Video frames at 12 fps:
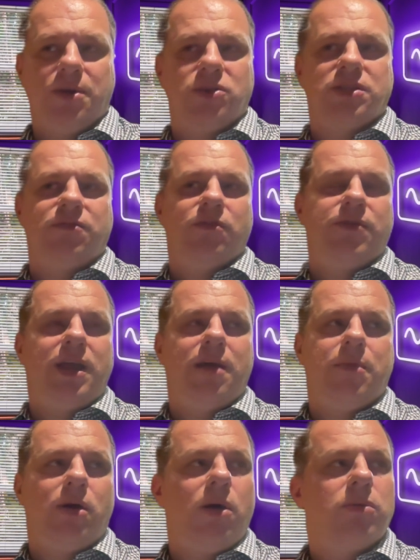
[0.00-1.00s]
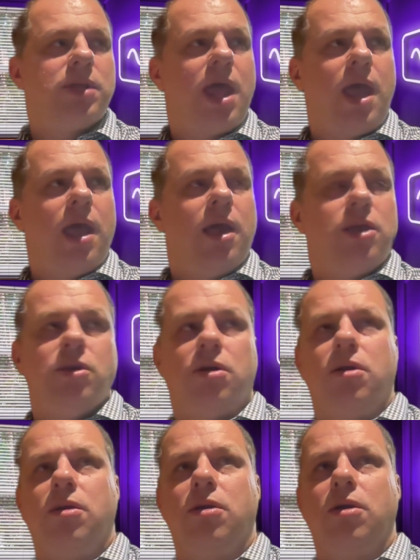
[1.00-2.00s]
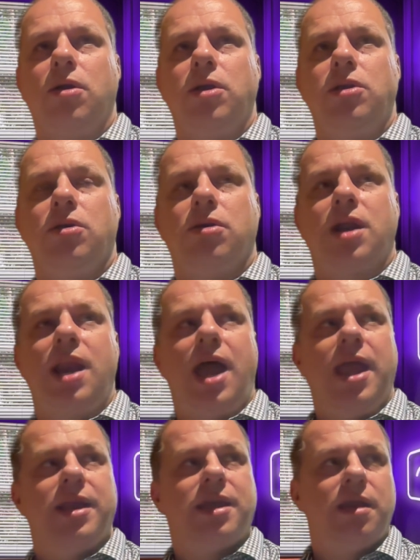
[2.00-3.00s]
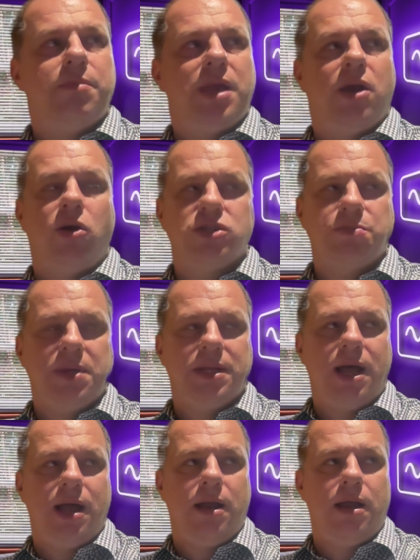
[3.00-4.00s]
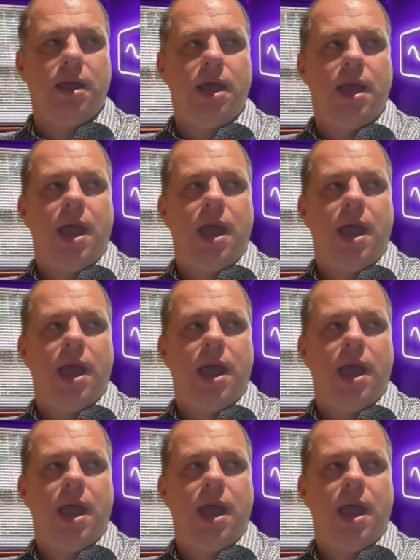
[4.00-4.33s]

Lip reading: Because if you think about your client can be a hospital,